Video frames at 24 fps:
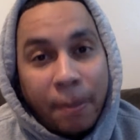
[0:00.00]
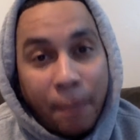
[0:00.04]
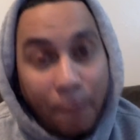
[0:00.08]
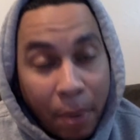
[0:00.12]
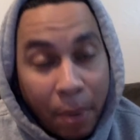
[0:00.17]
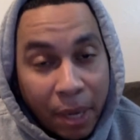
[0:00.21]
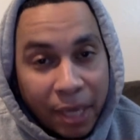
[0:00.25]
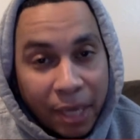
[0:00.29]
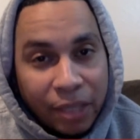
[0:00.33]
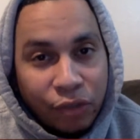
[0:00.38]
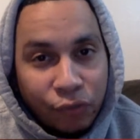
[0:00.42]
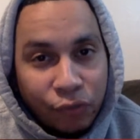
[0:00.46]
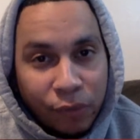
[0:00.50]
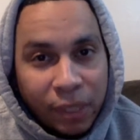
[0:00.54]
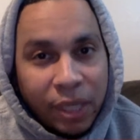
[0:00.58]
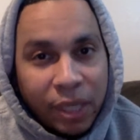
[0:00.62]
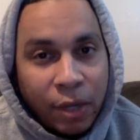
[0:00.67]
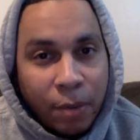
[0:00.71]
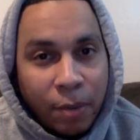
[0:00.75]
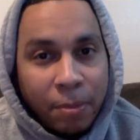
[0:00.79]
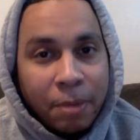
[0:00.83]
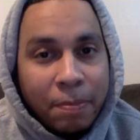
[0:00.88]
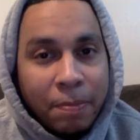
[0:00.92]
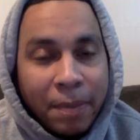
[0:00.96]
but it's really
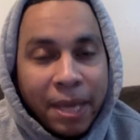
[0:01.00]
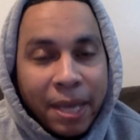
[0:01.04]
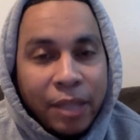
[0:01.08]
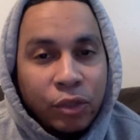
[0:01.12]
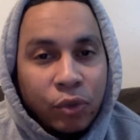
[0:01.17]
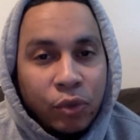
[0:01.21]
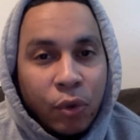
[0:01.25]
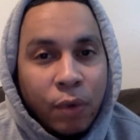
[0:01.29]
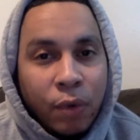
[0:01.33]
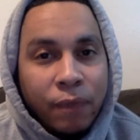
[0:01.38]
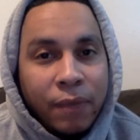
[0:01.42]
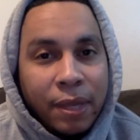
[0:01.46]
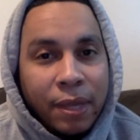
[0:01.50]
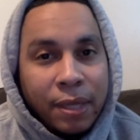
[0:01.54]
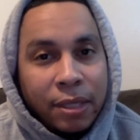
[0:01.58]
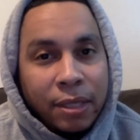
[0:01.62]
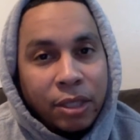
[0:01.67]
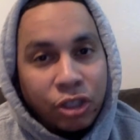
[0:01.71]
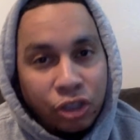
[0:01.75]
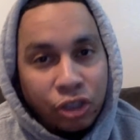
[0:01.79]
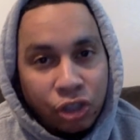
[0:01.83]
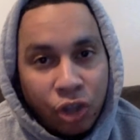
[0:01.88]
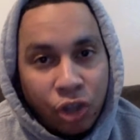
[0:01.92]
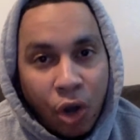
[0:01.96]
going to be based off the,
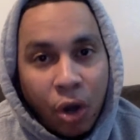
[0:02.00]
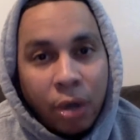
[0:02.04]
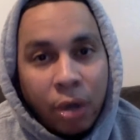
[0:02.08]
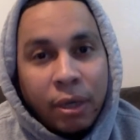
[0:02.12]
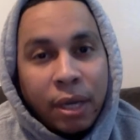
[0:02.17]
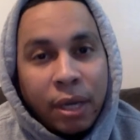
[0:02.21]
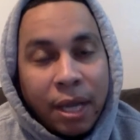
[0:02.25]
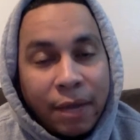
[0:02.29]
the start.